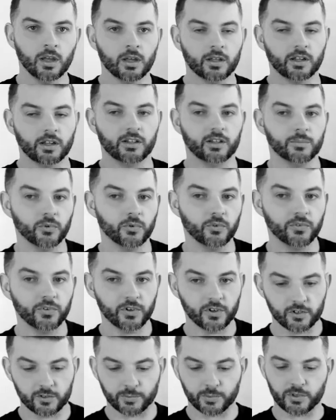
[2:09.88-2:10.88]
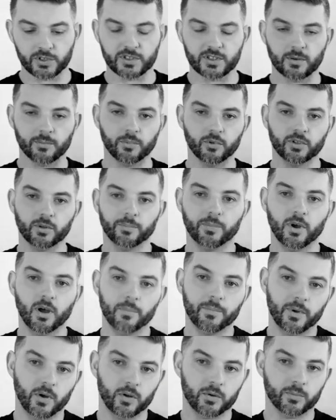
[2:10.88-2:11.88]
Now the move here is pretty simple, the
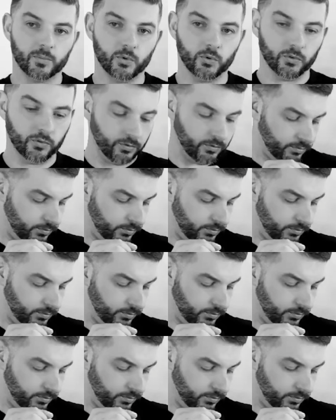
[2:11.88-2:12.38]
pop out move.